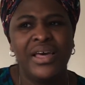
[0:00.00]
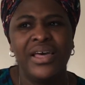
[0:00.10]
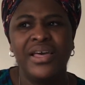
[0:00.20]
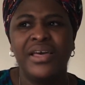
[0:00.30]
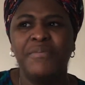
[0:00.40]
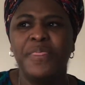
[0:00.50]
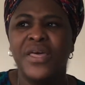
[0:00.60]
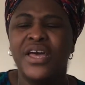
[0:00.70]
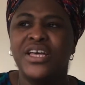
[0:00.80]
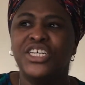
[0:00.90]
Um,
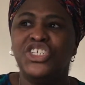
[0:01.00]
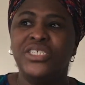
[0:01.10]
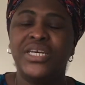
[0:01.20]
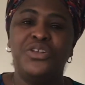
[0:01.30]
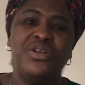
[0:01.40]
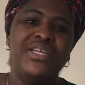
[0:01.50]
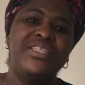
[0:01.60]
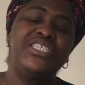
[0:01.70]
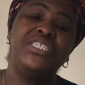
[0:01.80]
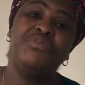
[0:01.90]
she said the only
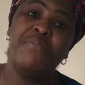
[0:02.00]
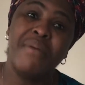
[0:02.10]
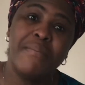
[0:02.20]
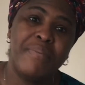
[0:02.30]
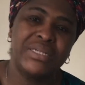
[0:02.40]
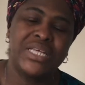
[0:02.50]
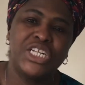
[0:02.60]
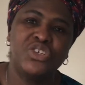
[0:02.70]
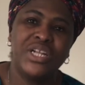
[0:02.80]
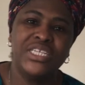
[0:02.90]
thing she remembers
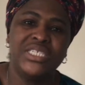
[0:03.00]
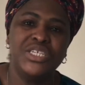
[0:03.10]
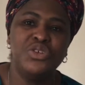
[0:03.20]
actually is,